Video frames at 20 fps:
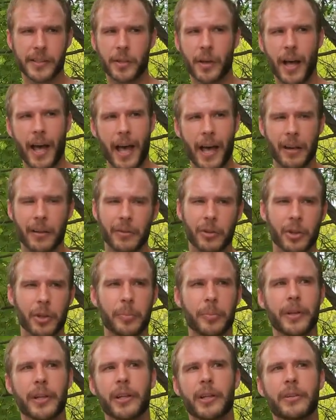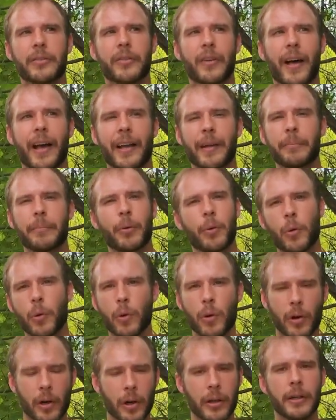So I had a little bit of like
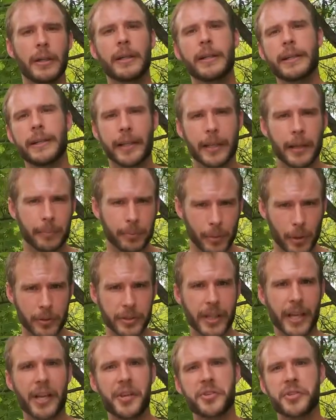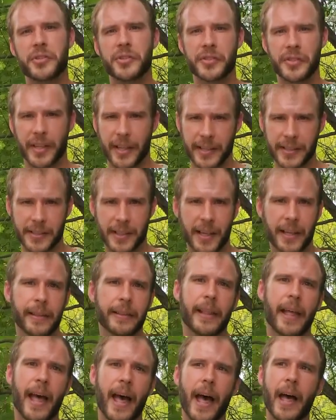poor hip rotations, things like
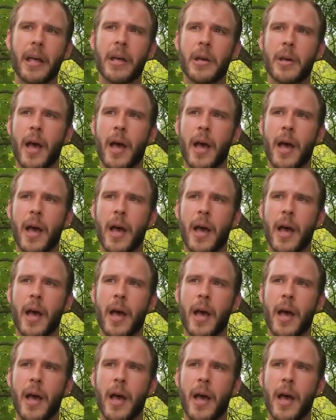that.